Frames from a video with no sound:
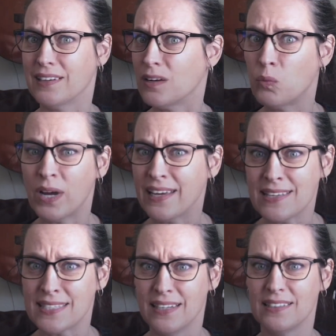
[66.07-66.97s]
and what
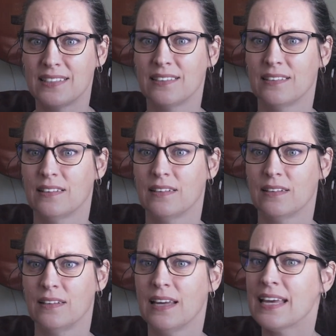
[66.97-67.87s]
isn't?
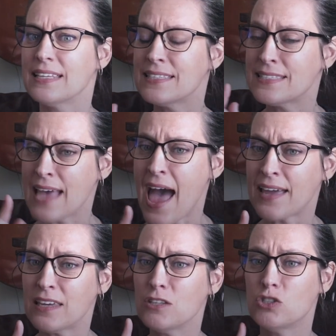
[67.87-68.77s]
Zach